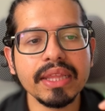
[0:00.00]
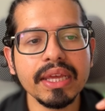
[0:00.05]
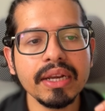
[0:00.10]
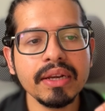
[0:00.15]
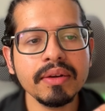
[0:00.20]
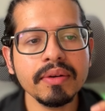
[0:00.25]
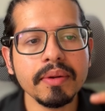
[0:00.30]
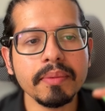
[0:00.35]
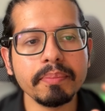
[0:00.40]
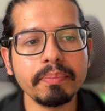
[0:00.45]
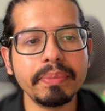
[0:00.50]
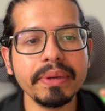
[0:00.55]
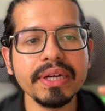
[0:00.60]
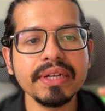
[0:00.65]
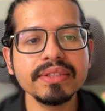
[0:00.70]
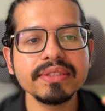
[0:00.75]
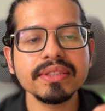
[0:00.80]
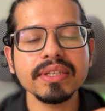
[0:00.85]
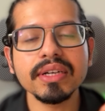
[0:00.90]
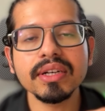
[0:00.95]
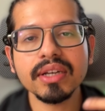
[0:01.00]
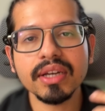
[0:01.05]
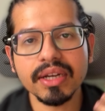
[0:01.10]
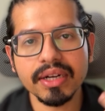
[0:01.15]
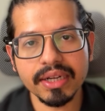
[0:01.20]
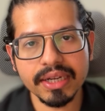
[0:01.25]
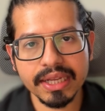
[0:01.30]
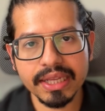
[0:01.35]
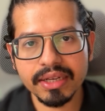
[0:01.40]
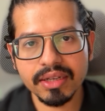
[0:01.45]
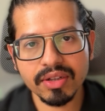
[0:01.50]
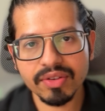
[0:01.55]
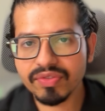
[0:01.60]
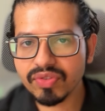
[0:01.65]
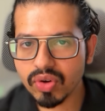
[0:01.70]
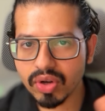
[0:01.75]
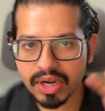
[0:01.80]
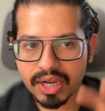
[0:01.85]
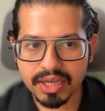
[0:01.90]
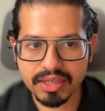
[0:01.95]
then builds a container
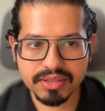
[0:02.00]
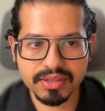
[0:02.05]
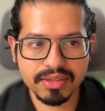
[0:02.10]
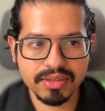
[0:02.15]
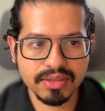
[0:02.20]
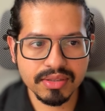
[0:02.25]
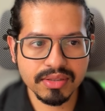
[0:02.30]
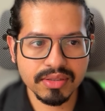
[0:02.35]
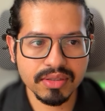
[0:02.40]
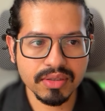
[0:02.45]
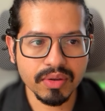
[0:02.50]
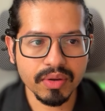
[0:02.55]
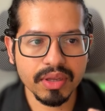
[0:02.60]
for us.